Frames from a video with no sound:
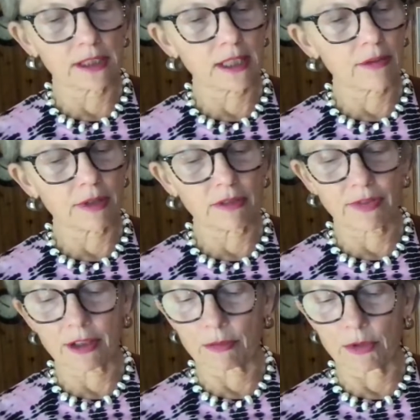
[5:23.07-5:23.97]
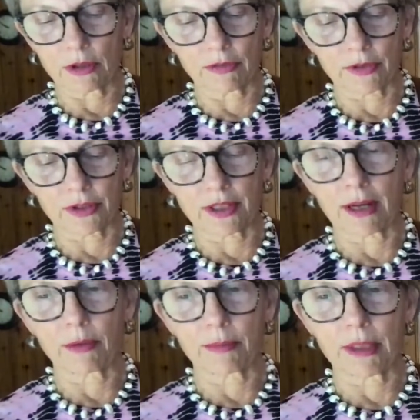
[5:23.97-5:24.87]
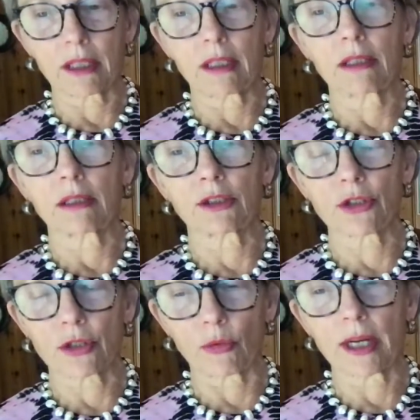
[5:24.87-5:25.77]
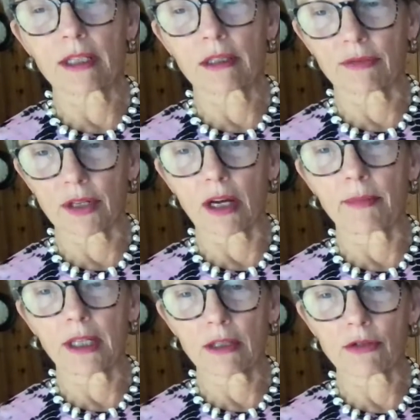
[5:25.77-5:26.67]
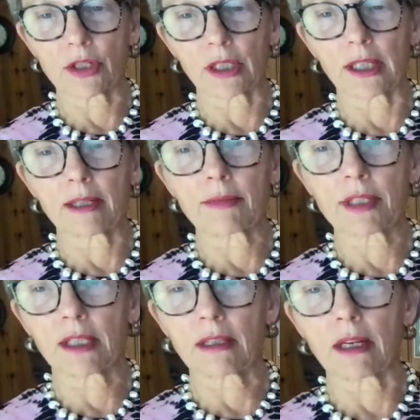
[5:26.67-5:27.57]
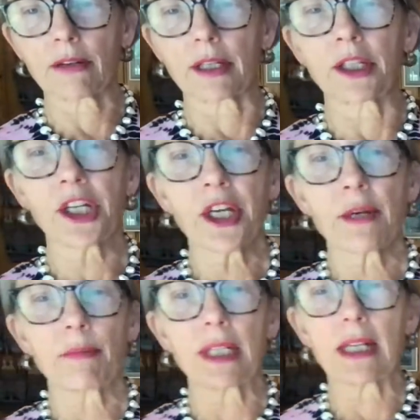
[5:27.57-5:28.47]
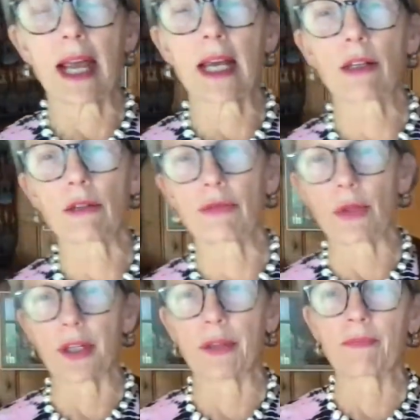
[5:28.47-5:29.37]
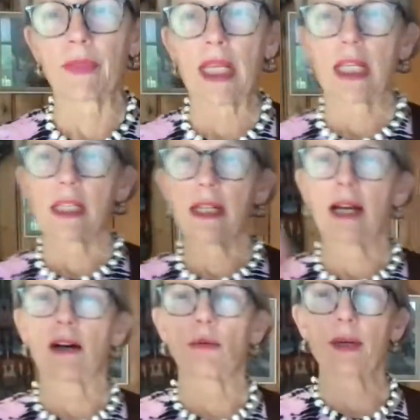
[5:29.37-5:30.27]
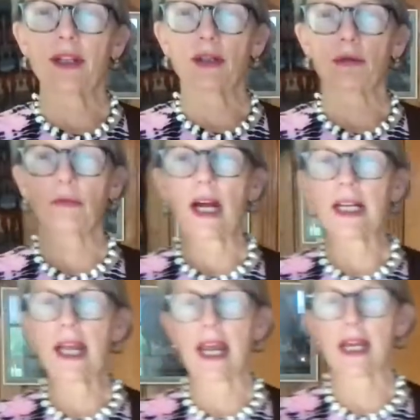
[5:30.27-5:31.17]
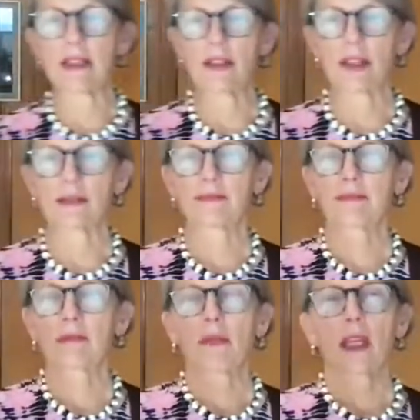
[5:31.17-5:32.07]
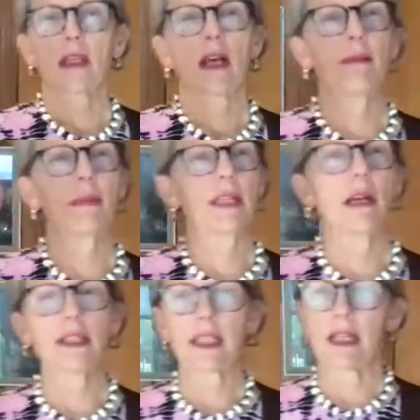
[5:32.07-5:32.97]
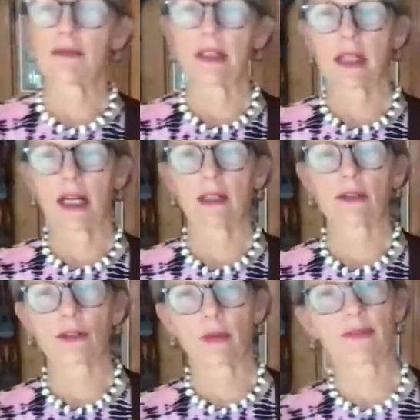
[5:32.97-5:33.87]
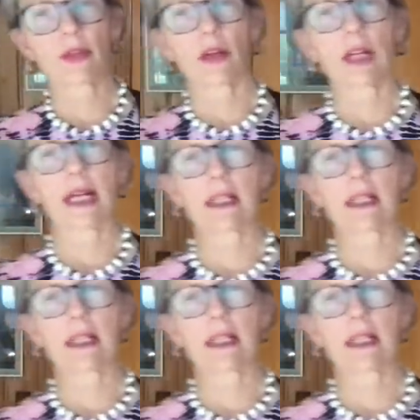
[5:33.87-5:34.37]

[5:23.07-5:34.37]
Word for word: that ring finger move because that would be just a waste of time and energy. Let him sit there and be an anchor for you. Now, with your right hand, I mean, not that every Taylor Swift song has the